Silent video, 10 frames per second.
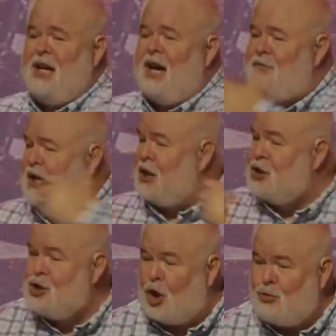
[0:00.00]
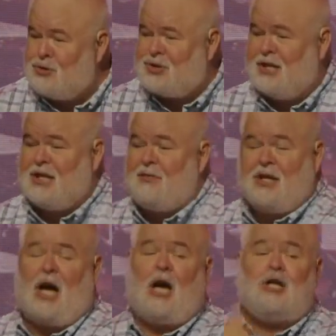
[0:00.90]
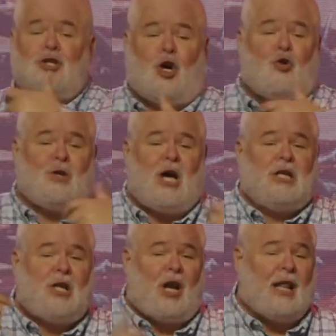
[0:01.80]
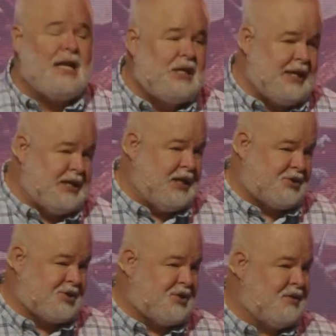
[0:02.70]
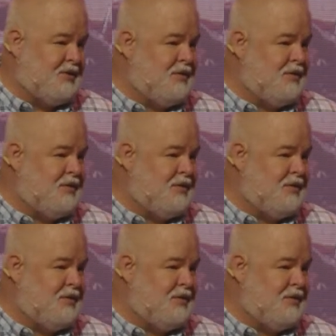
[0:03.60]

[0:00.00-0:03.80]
of an unknown uncleanliness. Yes.